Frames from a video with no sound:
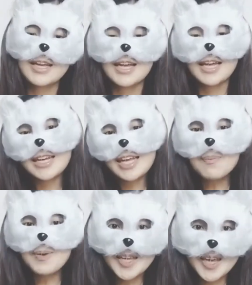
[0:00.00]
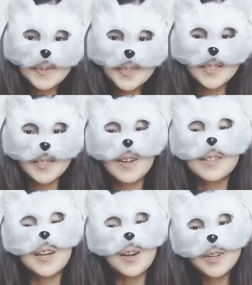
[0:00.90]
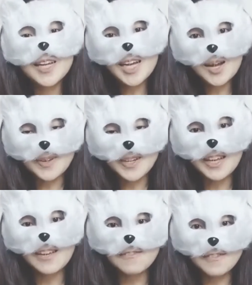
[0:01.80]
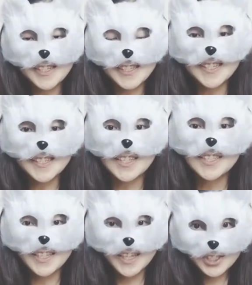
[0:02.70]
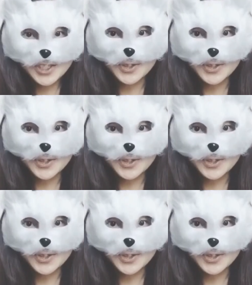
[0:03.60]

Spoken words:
And Epic Games is not the only company facing such an issue.